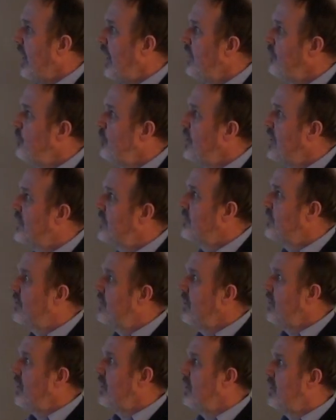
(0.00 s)
And we had
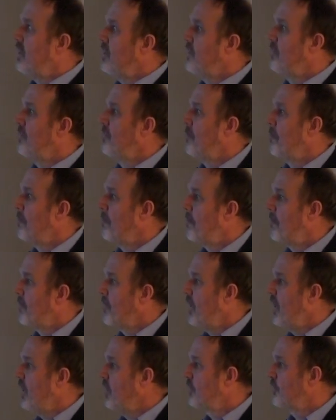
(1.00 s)
um,
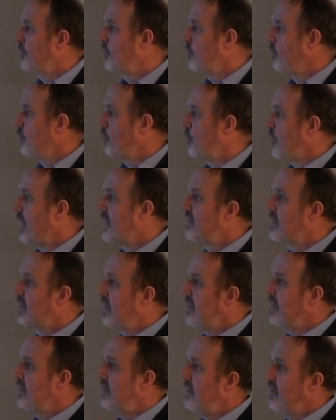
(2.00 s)
also a
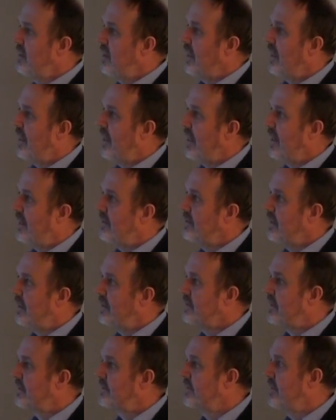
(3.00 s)
ranking, and
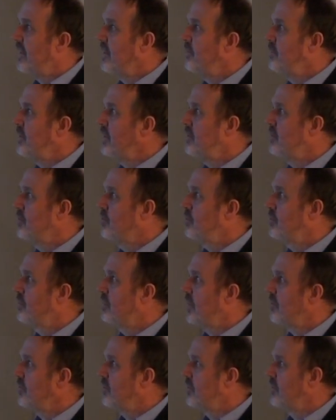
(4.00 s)
at that time in
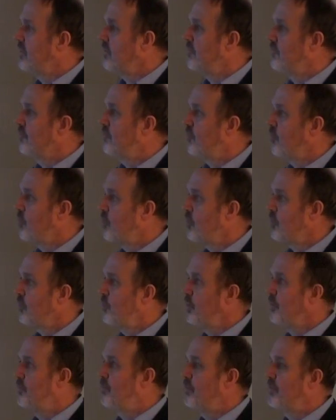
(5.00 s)

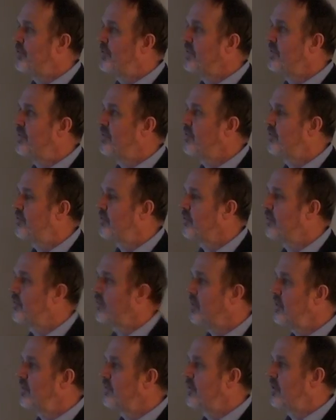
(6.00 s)
2004, we presented the
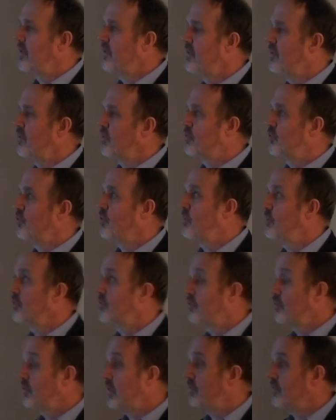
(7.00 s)
results in October
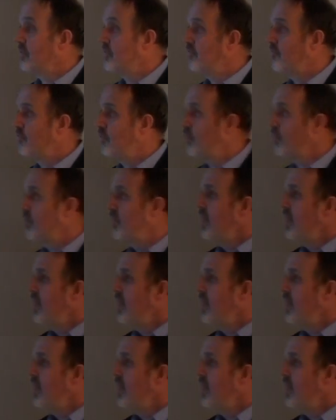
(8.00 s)
2004.